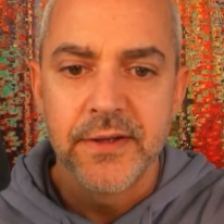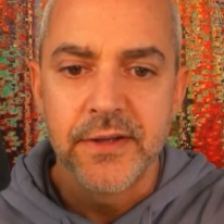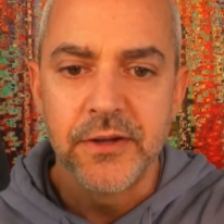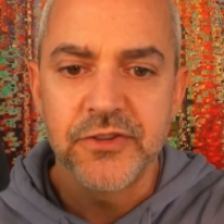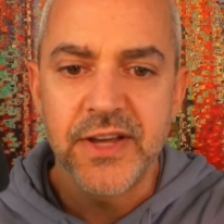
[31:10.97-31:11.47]

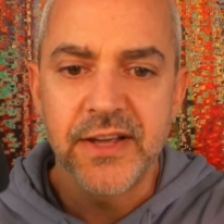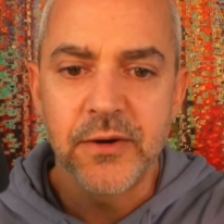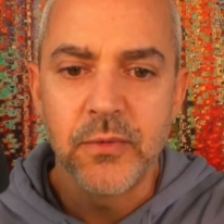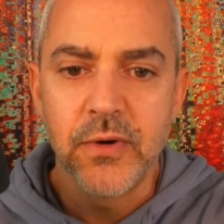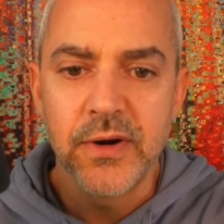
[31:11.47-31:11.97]
Usually I get a
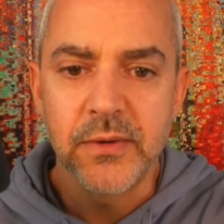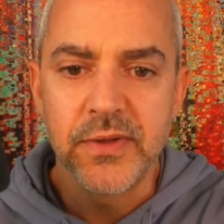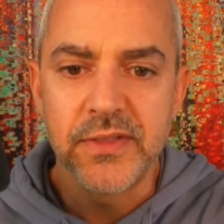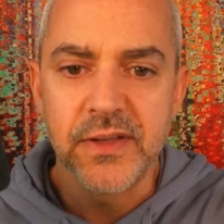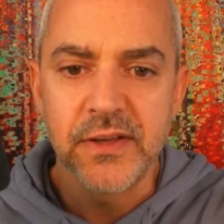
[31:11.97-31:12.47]
warning
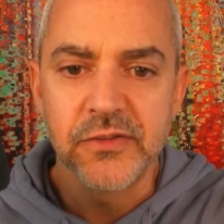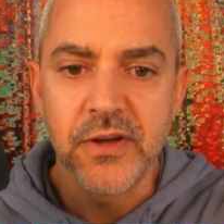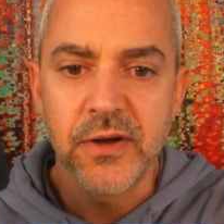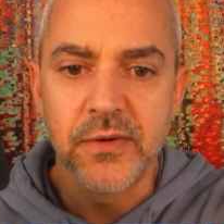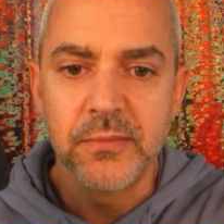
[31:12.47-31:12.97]
when things
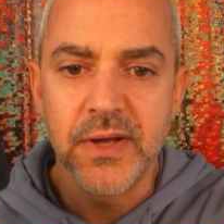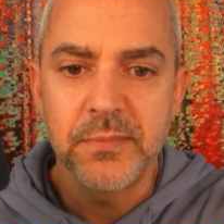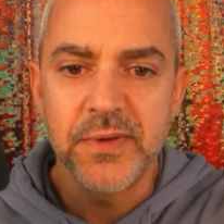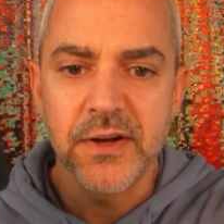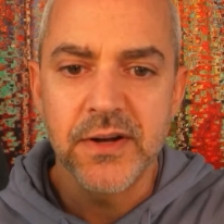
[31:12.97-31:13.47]
go. It
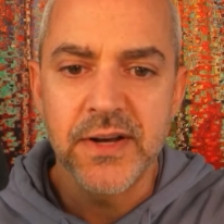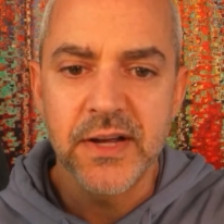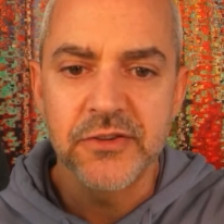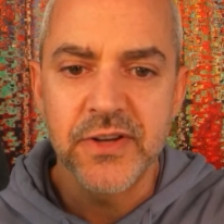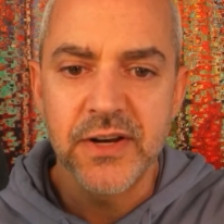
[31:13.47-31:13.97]
might be your
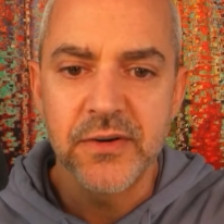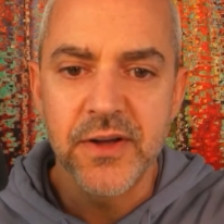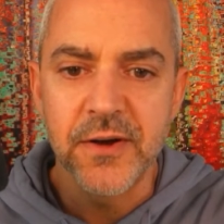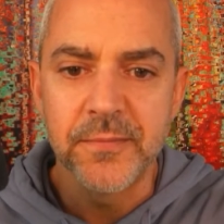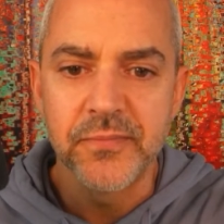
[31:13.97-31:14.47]
connection. I don't
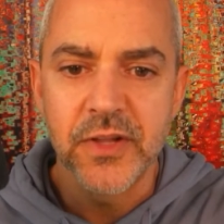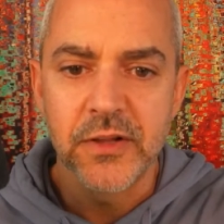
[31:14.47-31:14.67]
know.